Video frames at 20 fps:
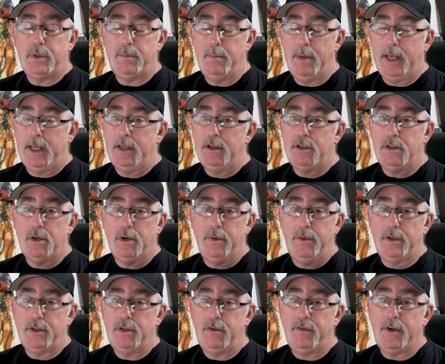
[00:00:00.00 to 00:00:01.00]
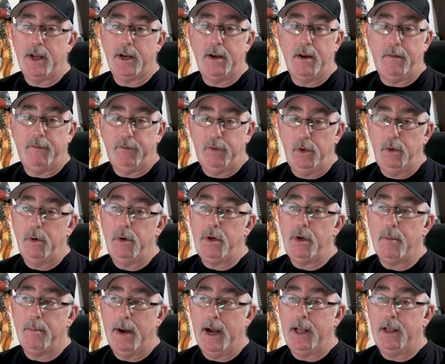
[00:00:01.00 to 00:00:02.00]
making sure that you've got enough
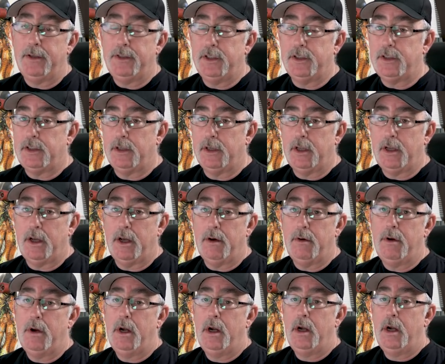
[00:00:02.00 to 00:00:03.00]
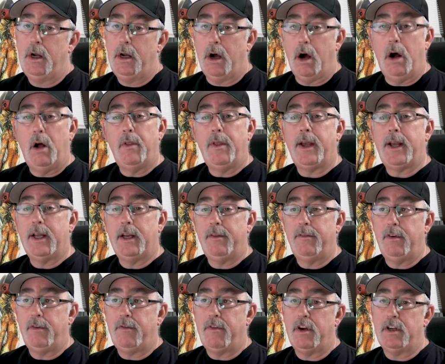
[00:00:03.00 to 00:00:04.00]
fuel, your mileage is going to go. All that kind
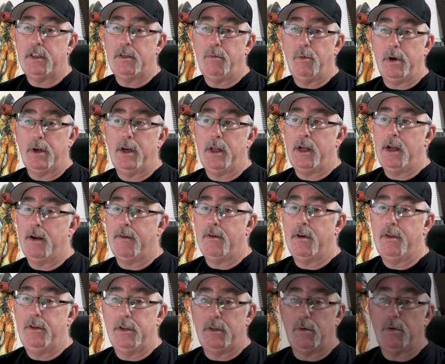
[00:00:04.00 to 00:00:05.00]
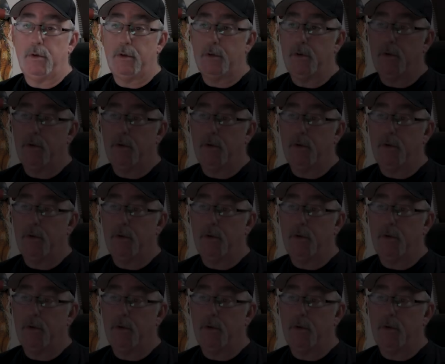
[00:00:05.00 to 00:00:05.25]
of information we're going to cover in this real